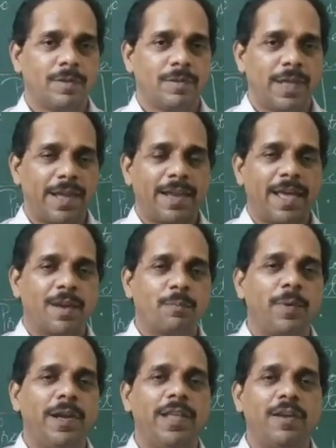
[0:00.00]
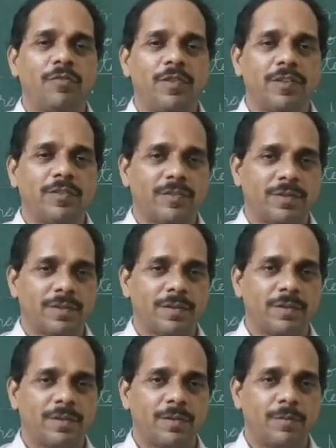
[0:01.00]
The entire PDF is
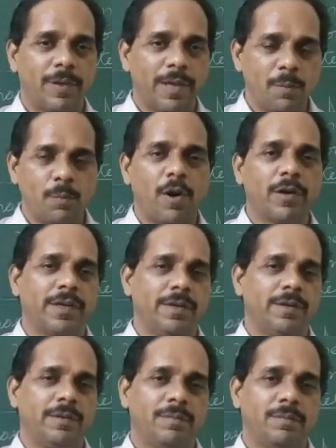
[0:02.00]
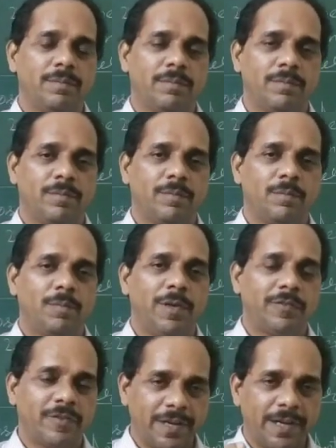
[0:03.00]
very important.
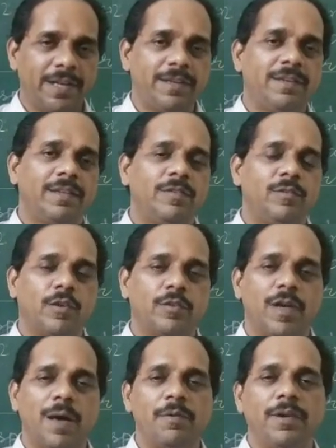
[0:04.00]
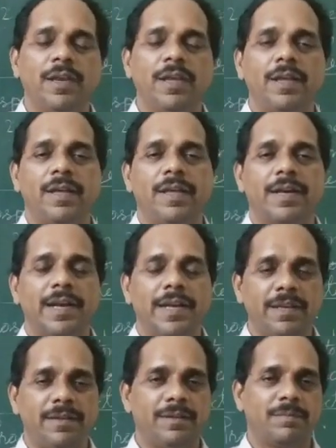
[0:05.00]
Please read it, those who haven't read
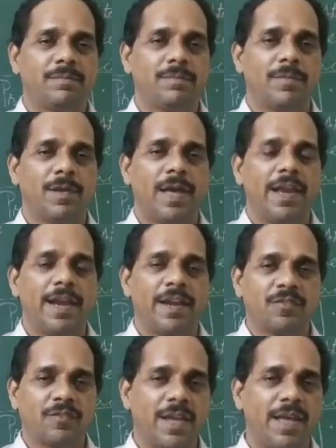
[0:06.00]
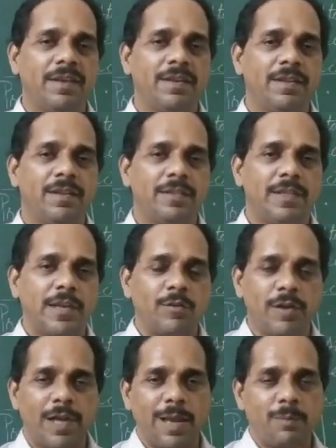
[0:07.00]
it, and understand. That
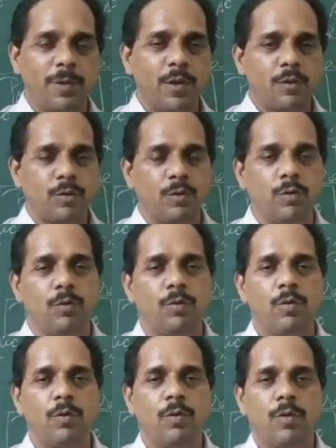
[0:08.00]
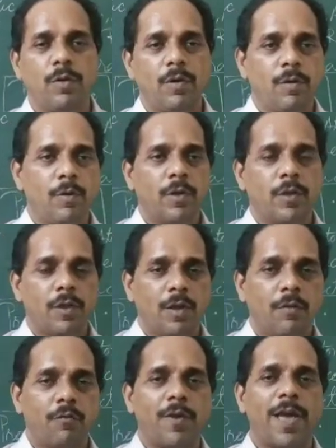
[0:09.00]
will help you to
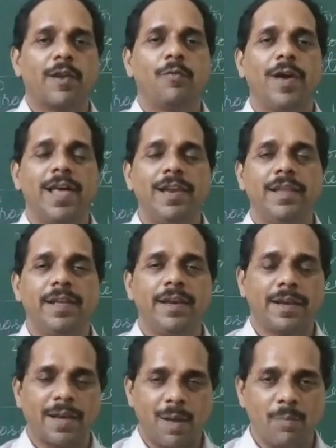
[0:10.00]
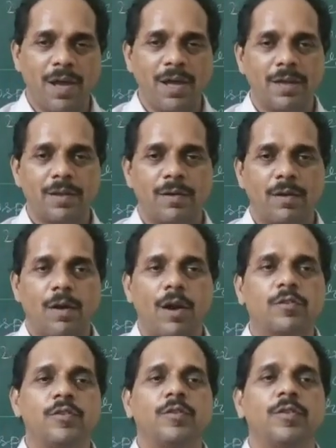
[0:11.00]
fare well in drama,
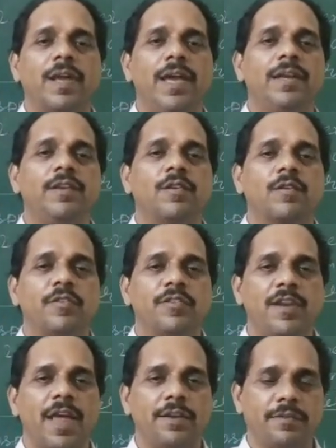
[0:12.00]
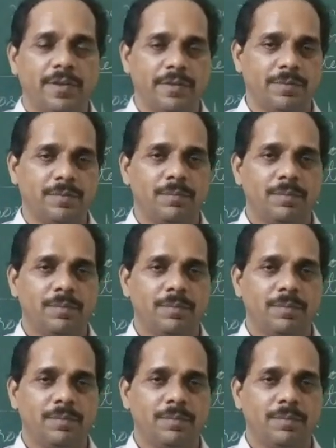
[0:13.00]
also to write your question answers.